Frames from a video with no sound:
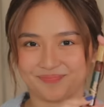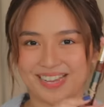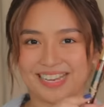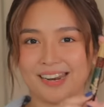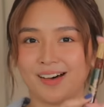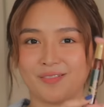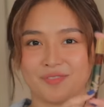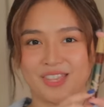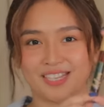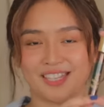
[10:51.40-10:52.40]
I
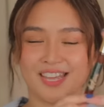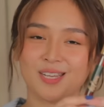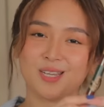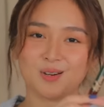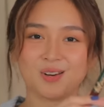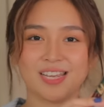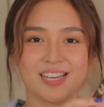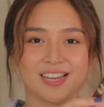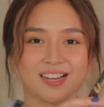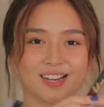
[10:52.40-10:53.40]
love this. Thank you,
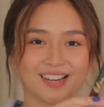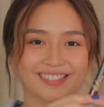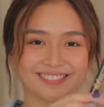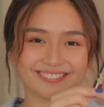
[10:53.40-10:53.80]
Rhea.